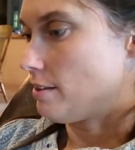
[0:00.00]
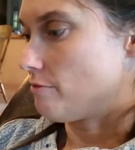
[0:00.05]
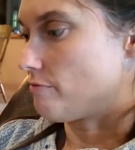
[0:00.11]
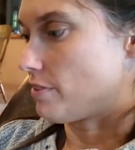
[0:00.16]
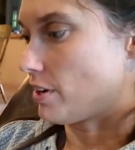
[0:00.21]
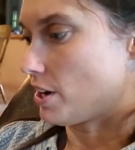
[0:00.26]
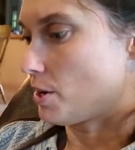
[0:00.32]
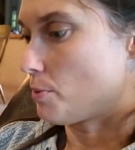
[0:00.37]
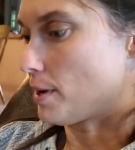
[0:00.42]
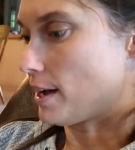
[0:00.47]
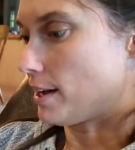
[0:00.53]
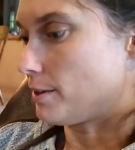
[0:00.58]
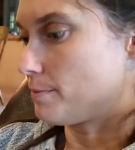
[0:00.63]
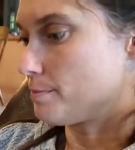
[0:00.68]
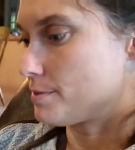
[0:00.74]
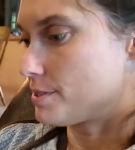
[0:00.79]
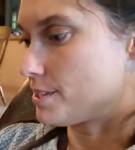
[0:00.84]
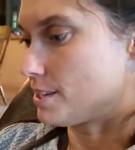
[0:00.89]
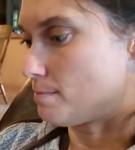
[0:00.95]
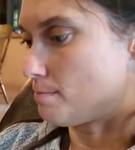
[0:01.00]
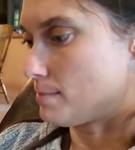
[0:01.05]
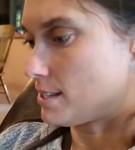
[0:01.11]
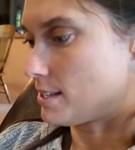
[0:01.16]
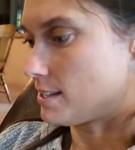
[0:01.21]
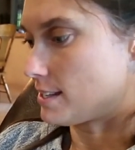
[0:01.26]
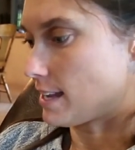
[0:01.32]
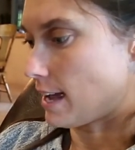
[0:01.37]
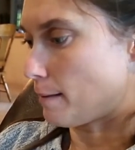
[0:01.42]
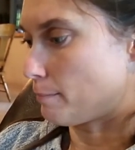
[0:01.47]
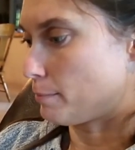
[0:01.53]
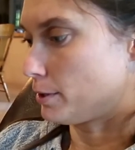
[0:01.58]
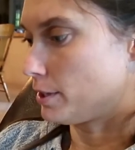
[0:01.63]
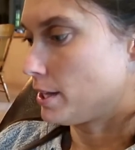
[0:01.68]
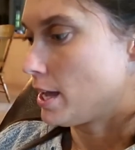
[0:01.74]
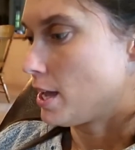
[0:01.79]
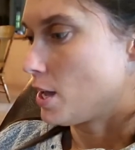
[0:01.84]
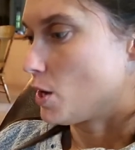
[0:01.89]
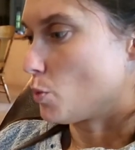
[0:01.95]
Very well, said Mrs. Apple.
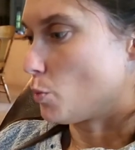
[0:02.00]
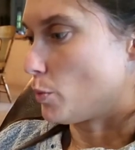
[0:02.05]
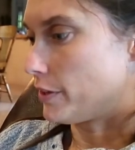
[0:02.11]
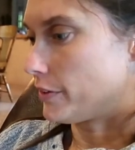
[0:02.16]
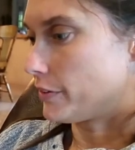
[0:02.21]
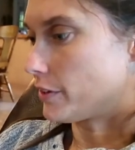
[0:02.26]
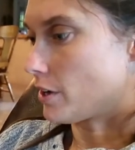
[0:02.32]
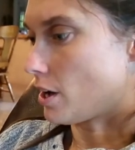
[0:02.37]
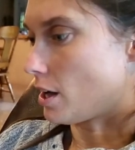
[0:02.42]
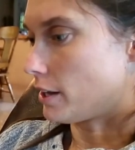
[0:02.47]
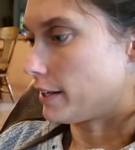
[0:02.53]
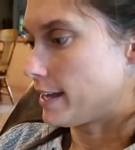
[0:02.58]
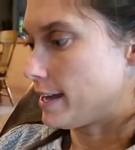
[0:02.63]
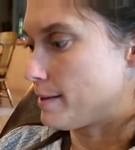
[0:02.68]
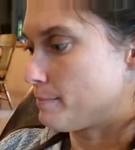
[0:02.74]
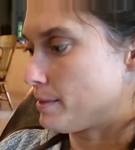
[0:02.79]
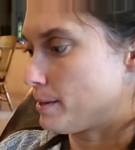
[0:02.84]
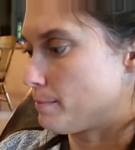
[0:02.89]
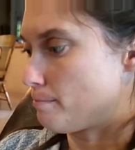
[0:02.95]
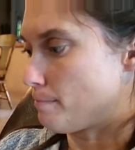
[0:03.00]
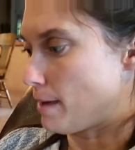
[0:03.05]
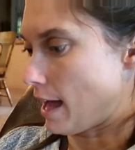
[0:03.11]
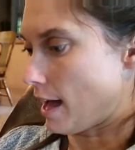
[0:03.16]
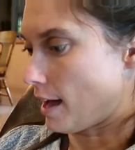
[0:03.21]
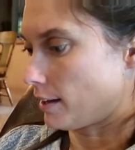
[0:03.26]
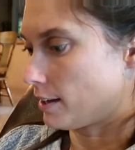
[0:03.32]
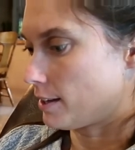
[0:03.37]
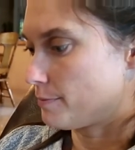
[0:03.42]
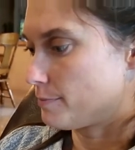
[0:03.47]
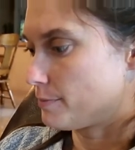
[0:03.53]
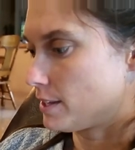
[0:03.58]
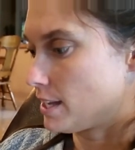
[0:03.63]
We'll call him Mac.